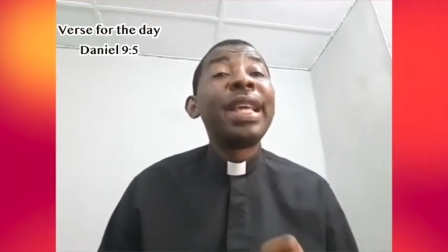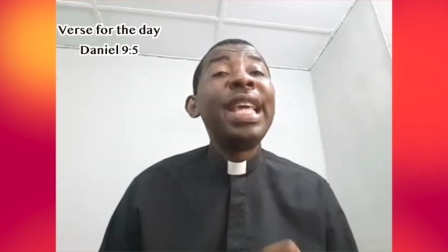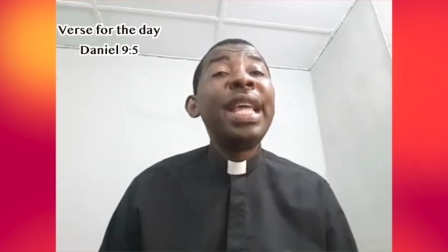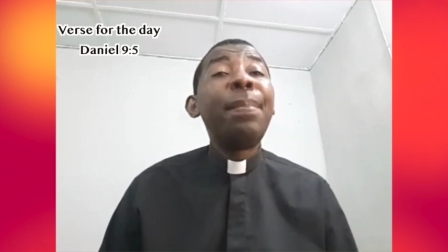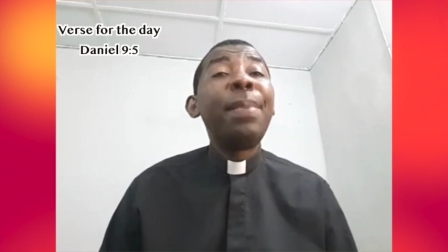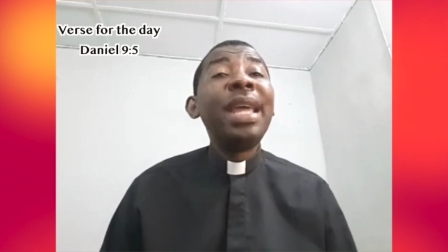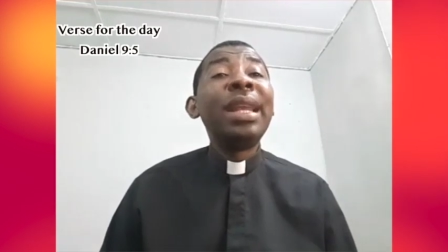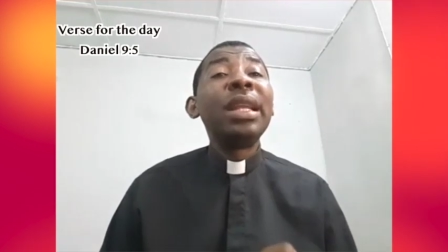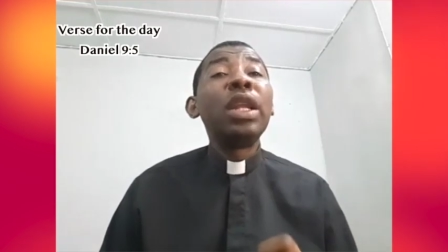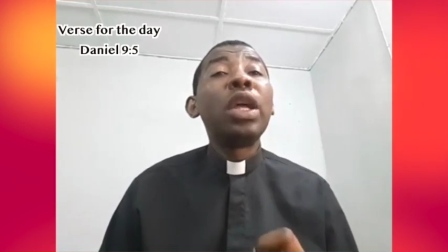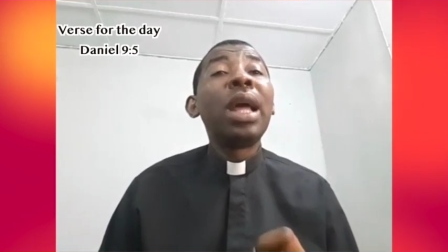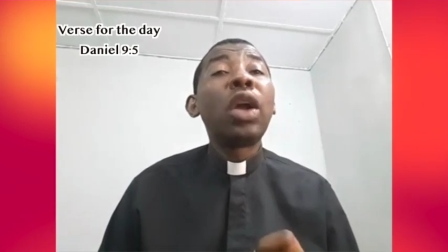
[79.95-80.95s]

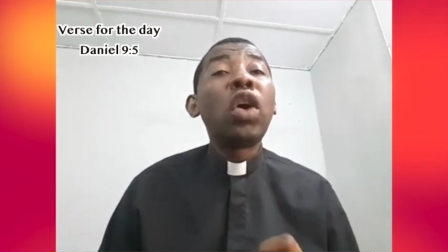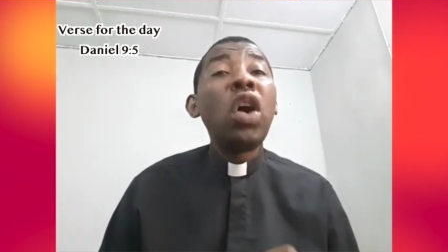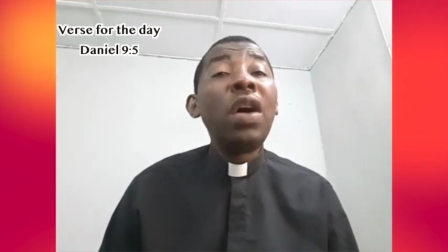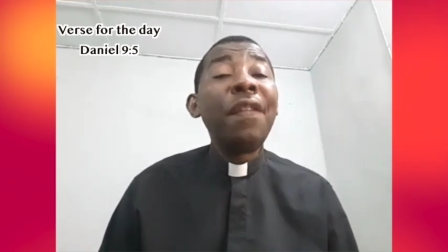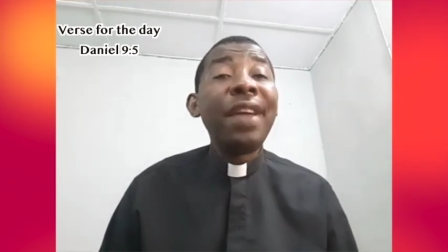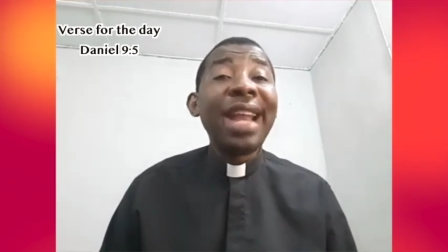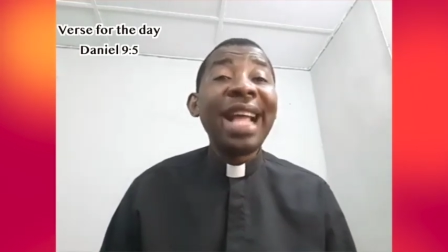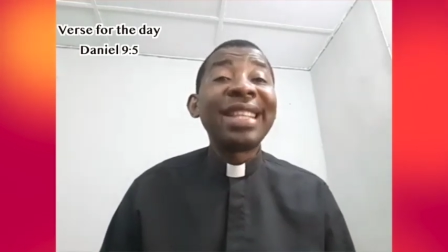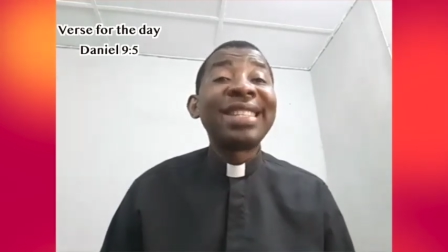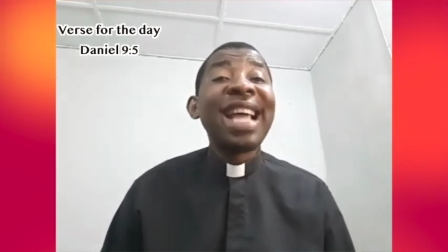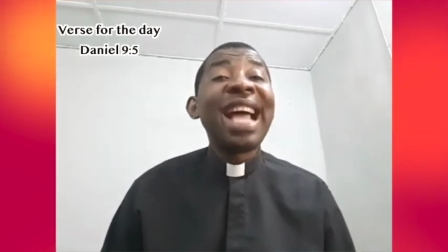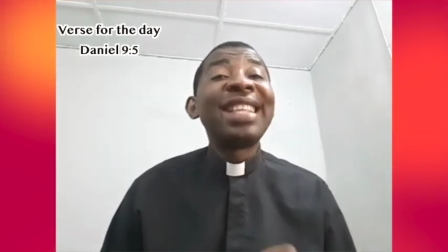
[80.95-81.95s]
keeping
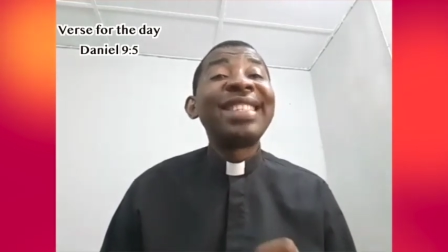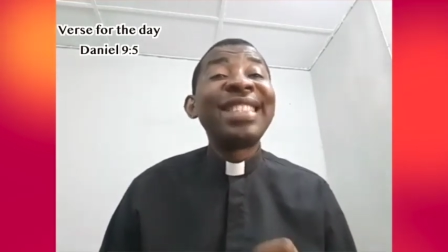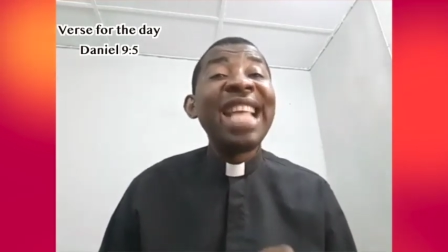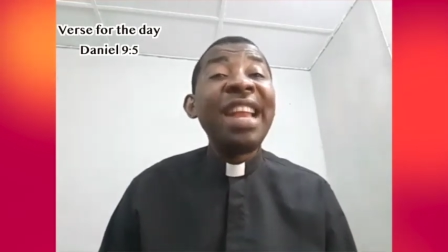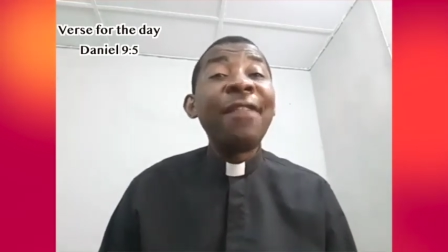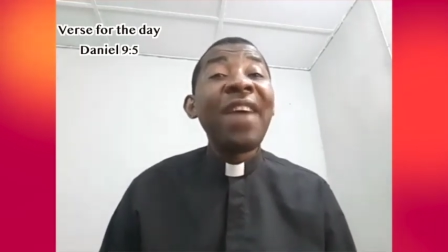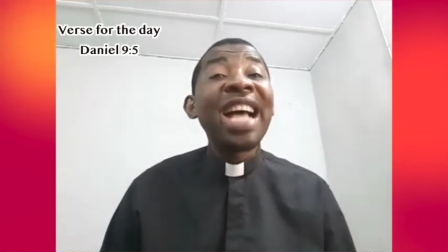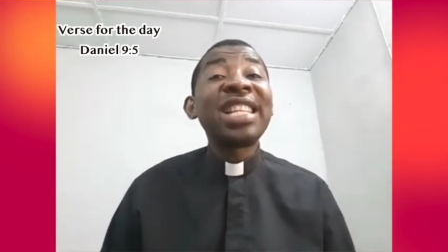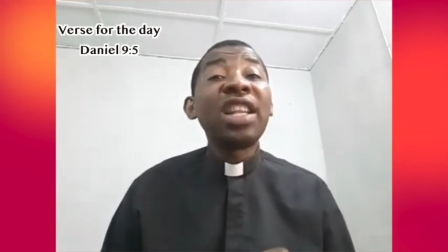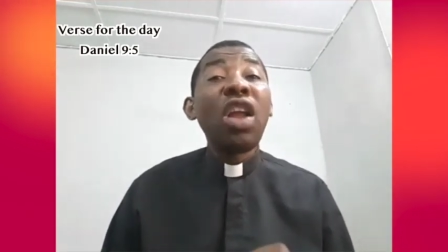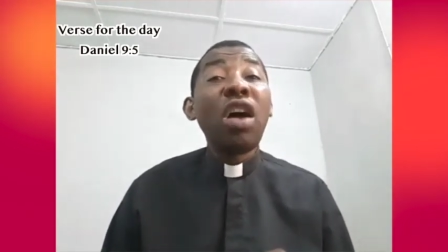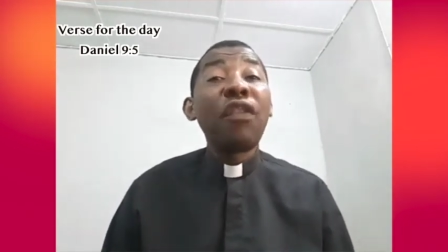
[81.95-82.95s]
covenant and
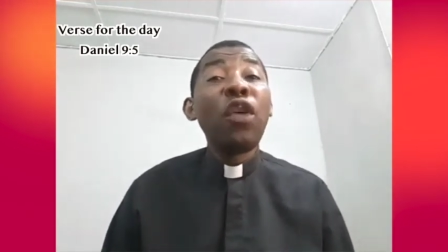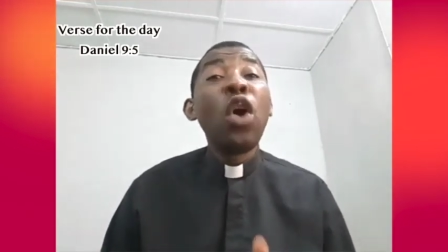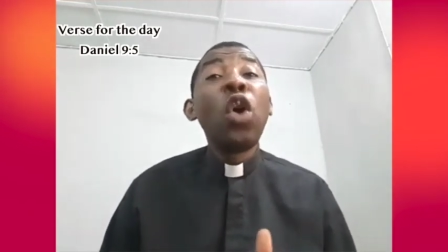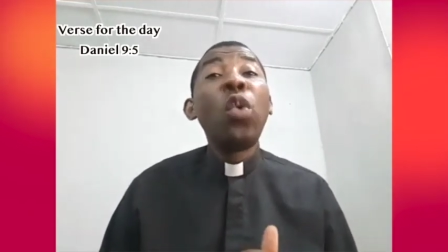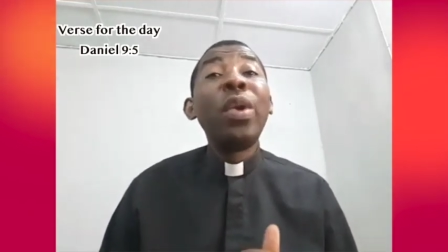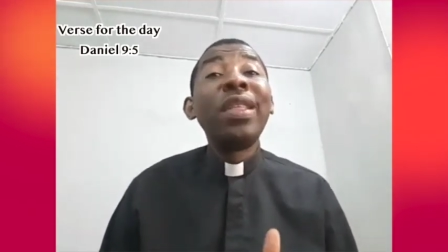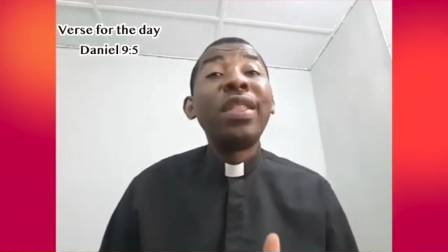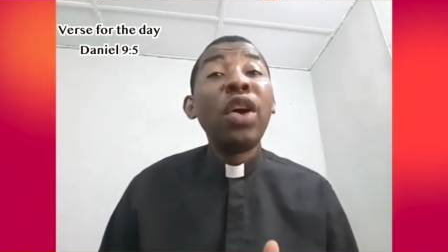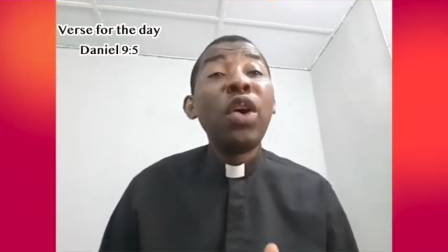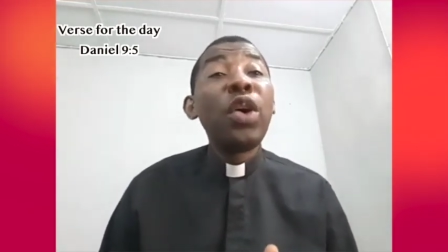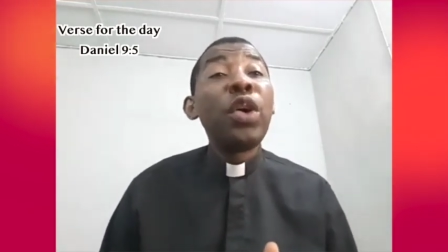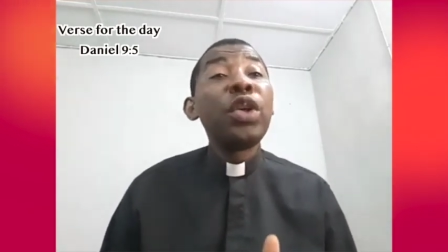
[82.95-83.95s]
steadfast love with
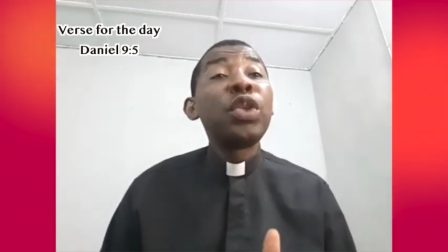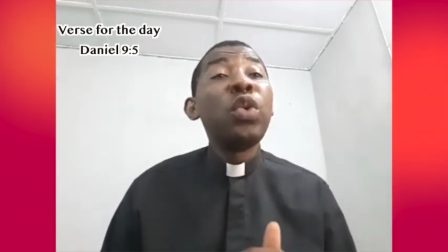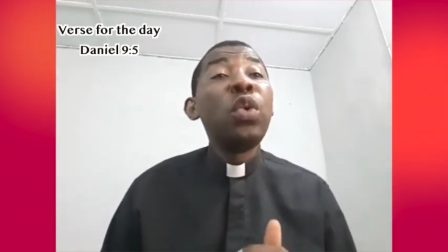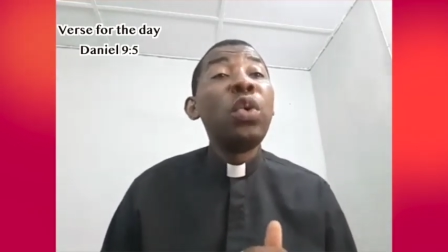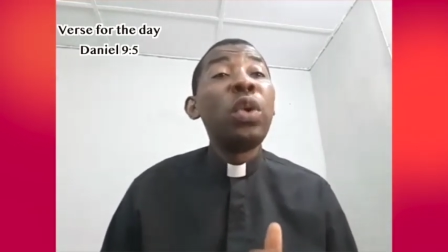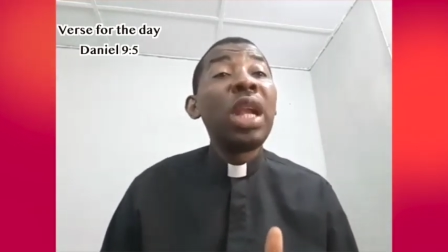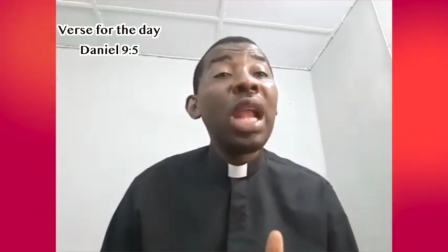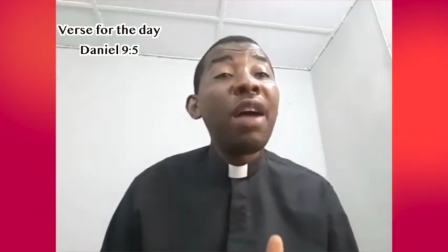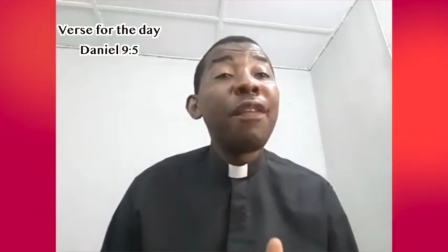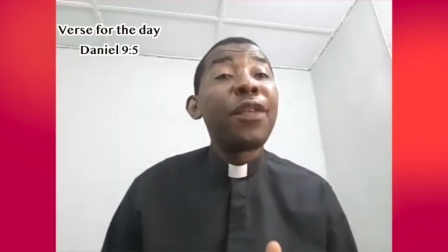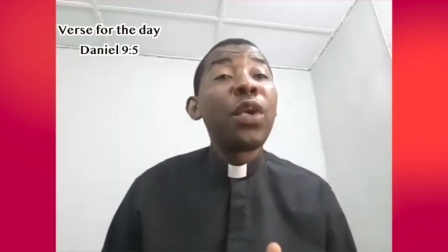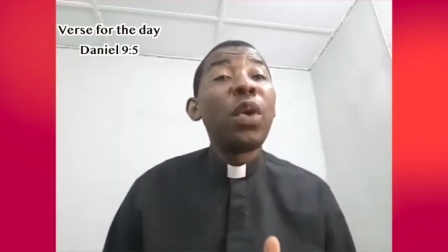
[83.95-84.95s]
those who
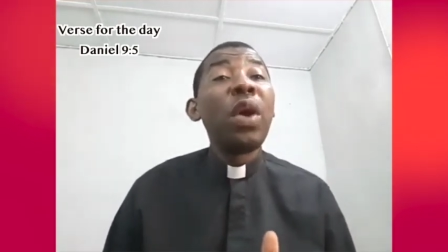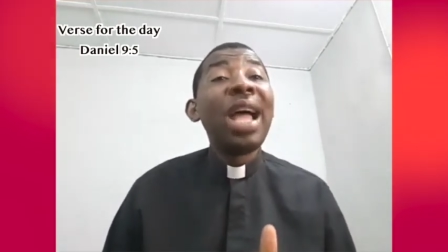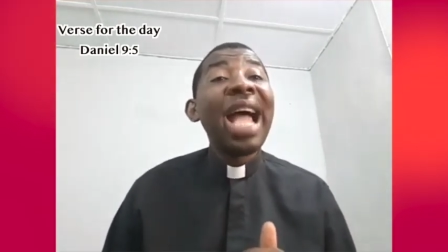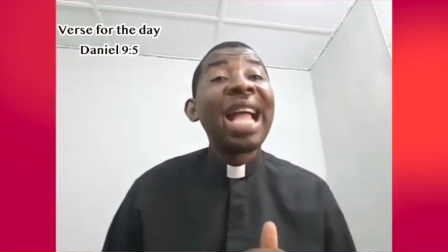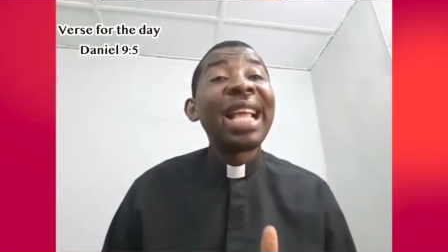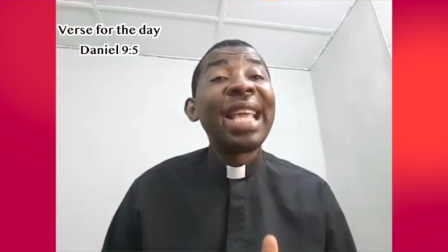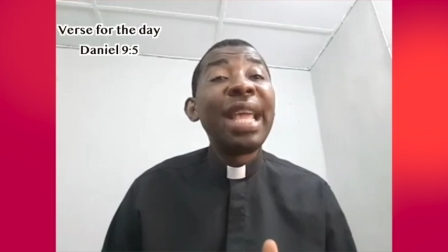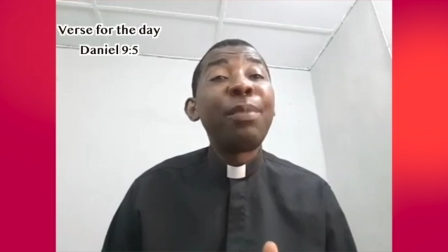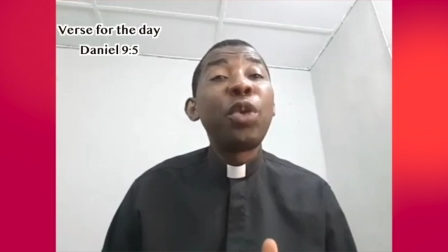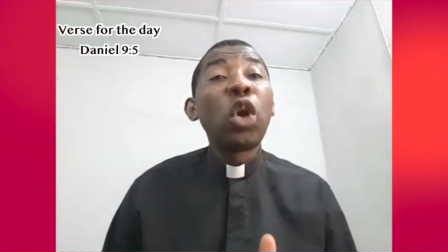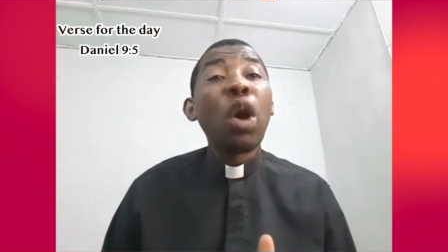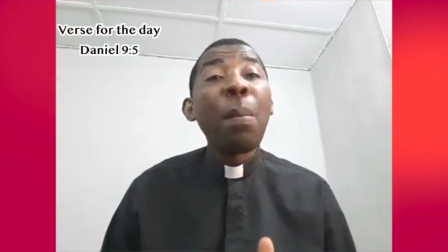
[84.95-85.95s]
love you and
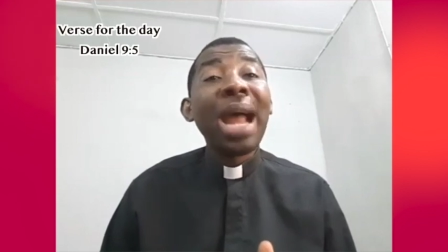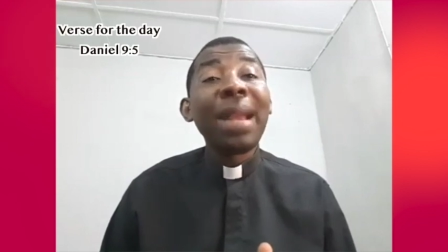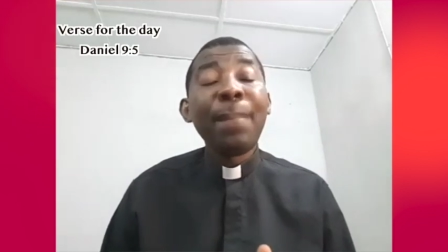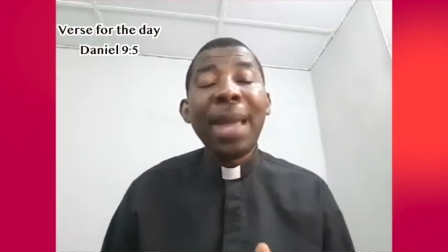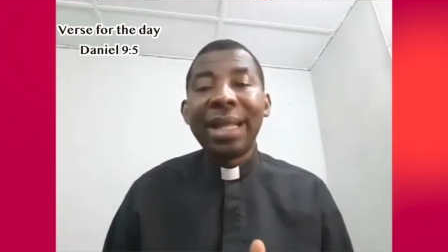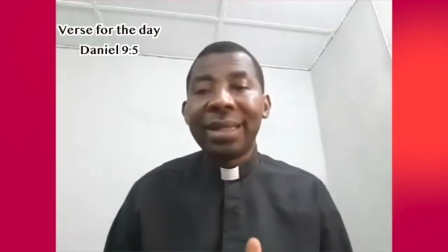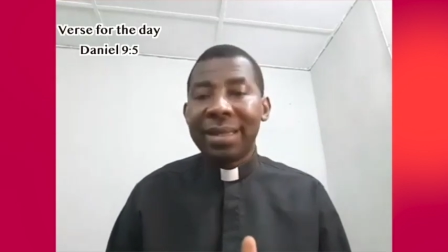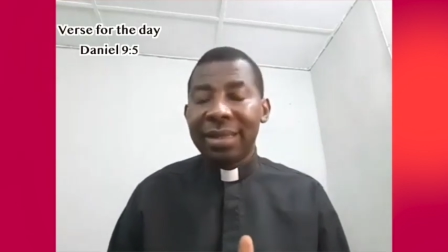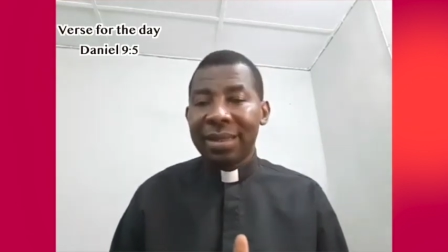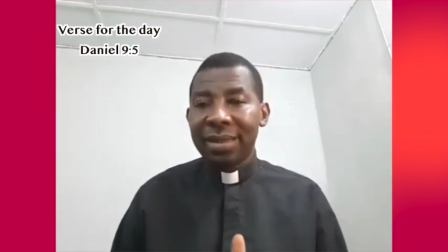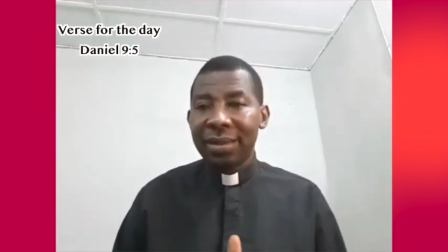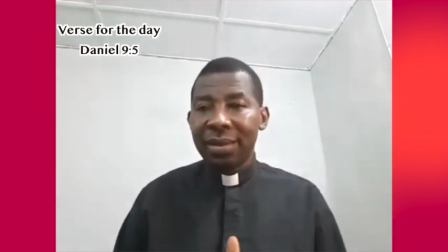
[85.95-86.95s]
keep your
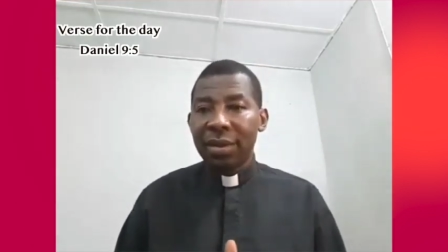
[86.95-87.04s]
commandments.